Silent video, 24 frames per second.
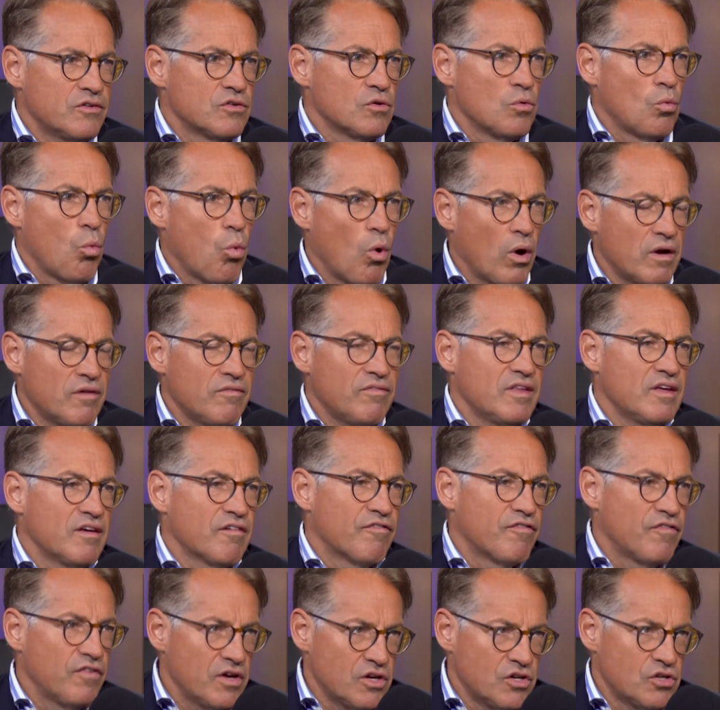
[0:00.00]
to one of the
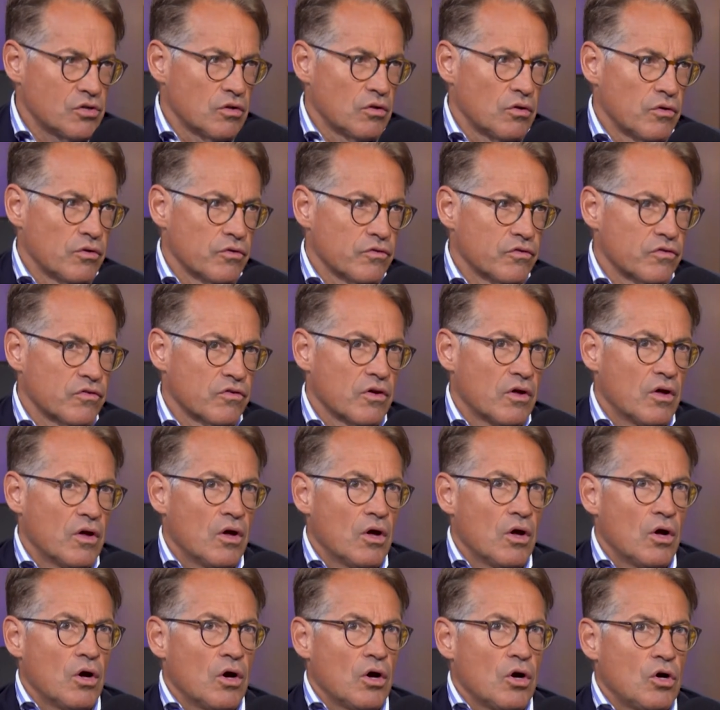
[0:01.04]
officials
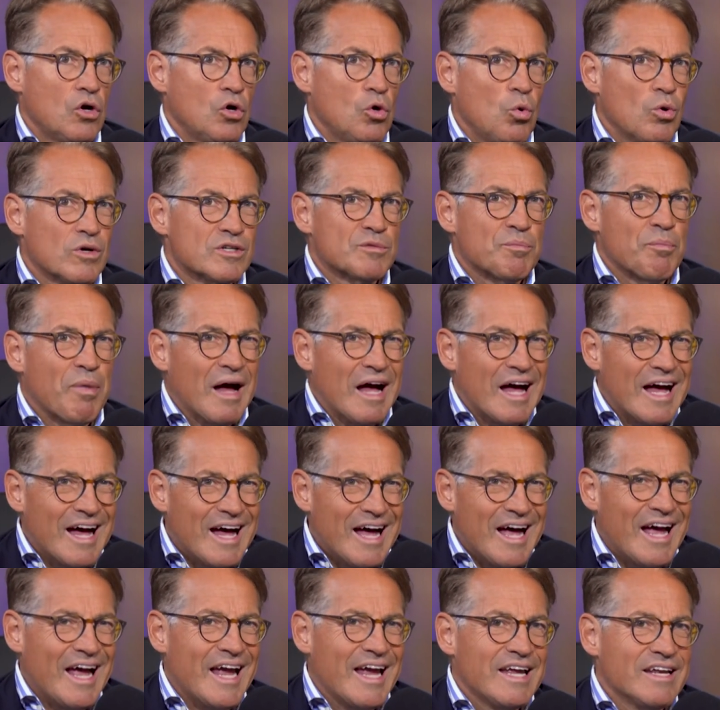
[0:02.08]
who was
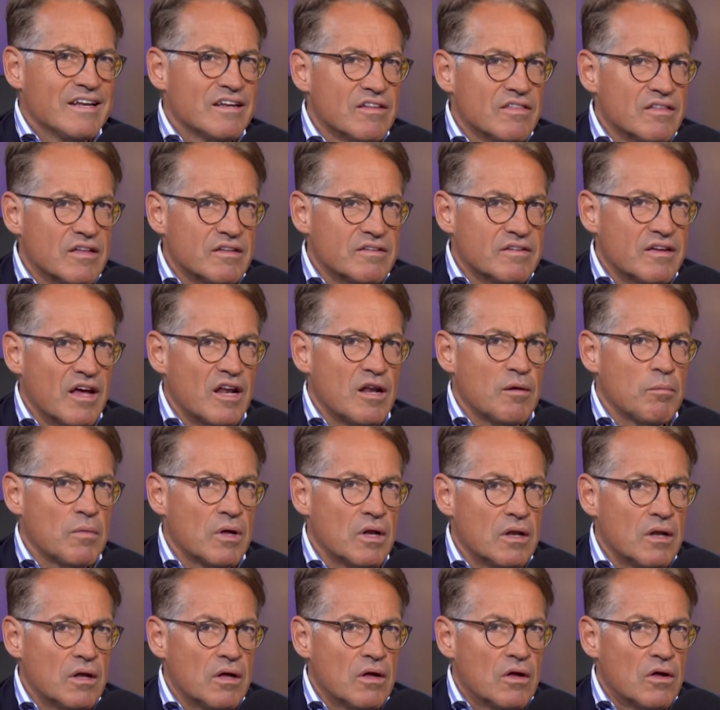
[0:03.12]
behind the
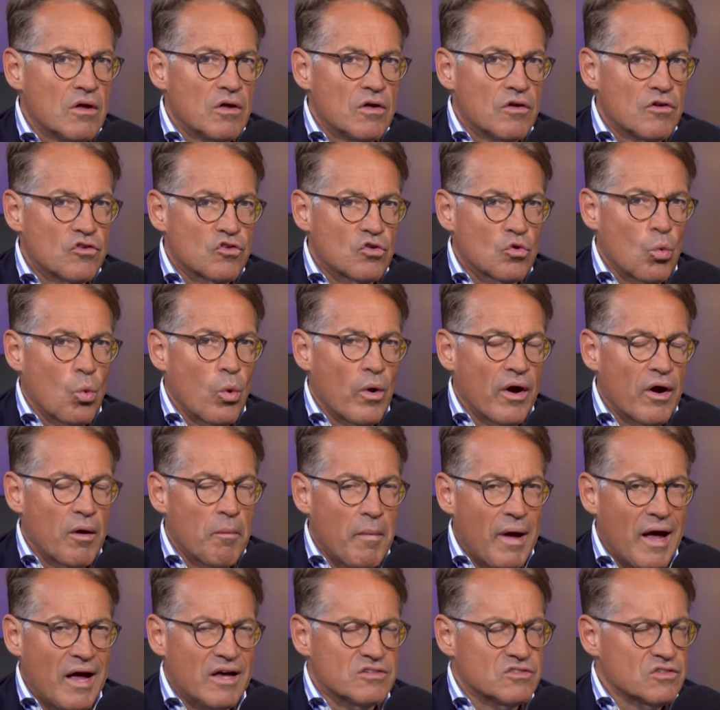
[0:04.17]
Tiananmen Square
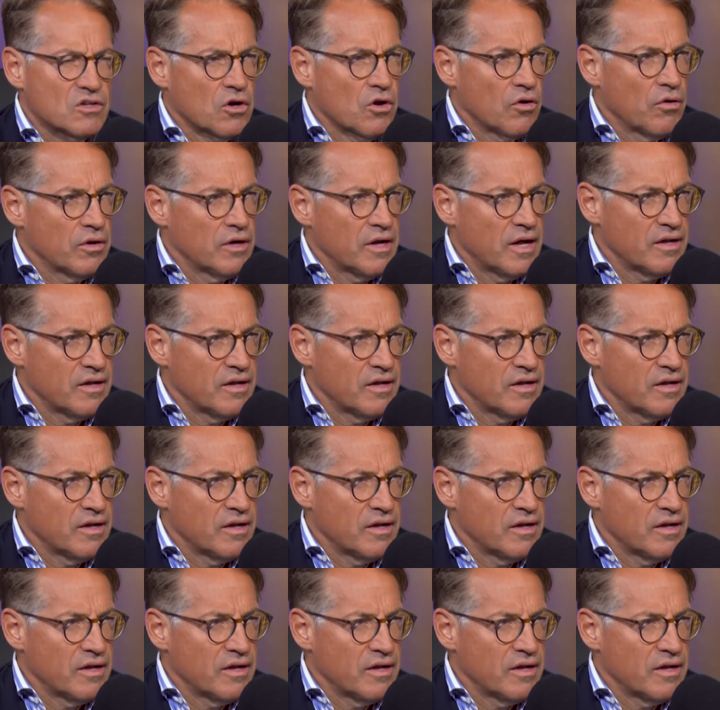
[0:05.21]
massacre in